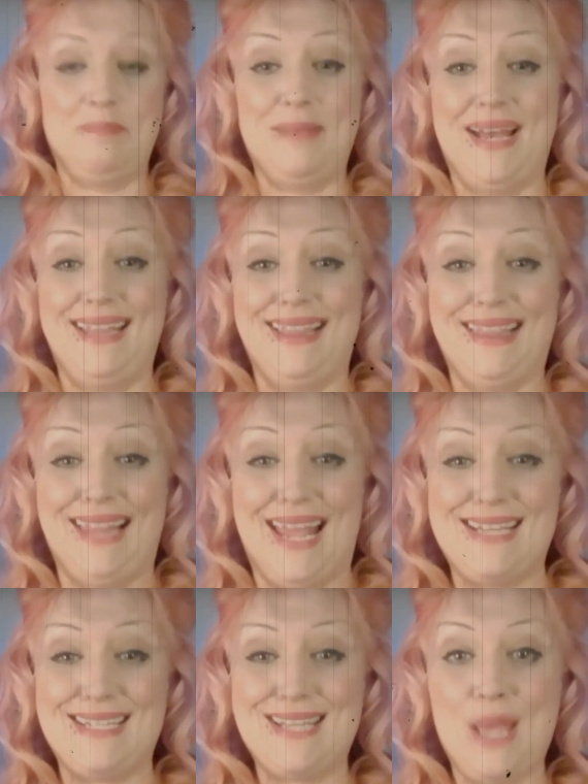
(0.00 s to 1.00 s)
my
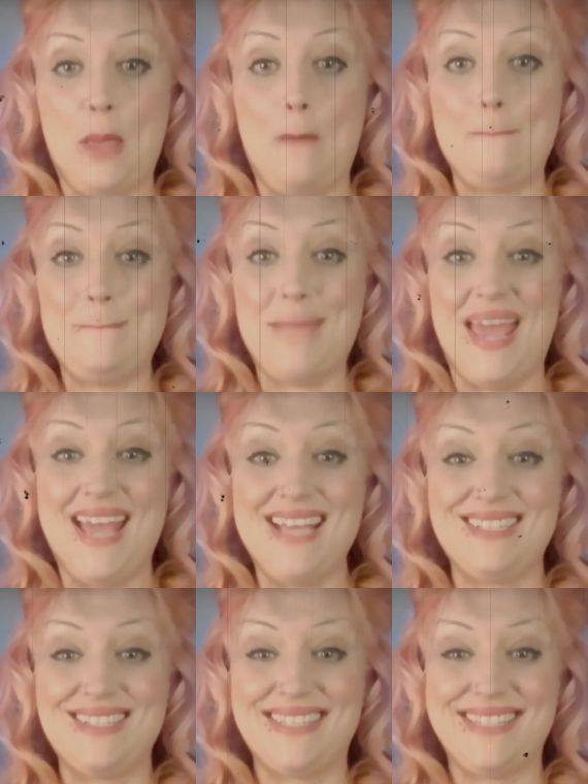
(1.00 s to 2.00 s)
light
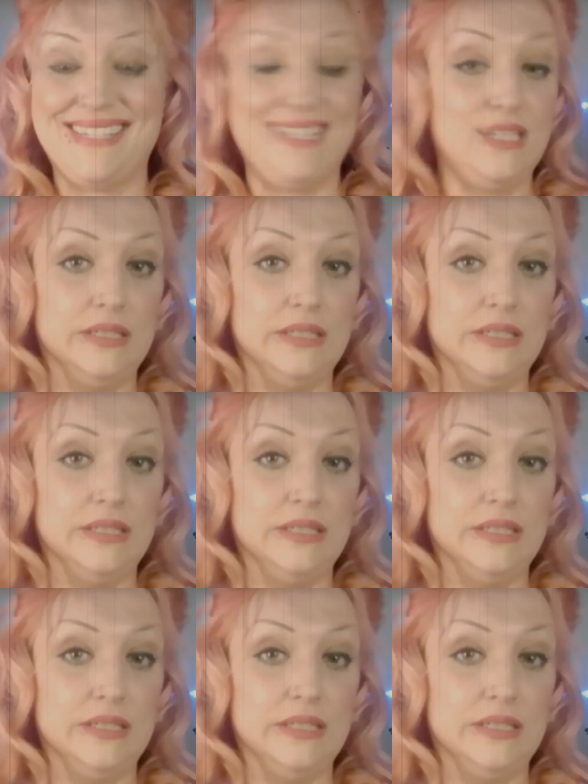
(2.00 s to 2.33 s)
paste.